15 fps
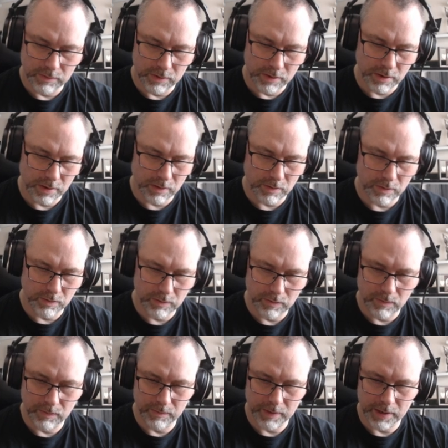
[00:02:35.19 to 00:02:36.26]
that? No,
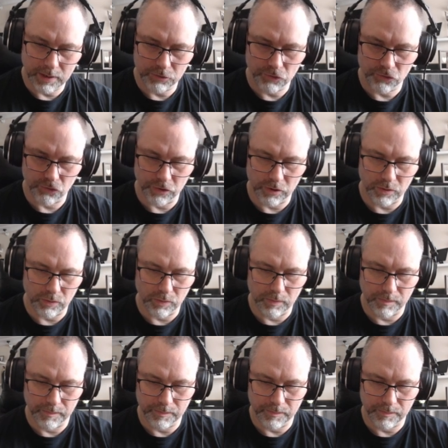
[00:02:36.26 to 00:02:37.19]
what about a drill?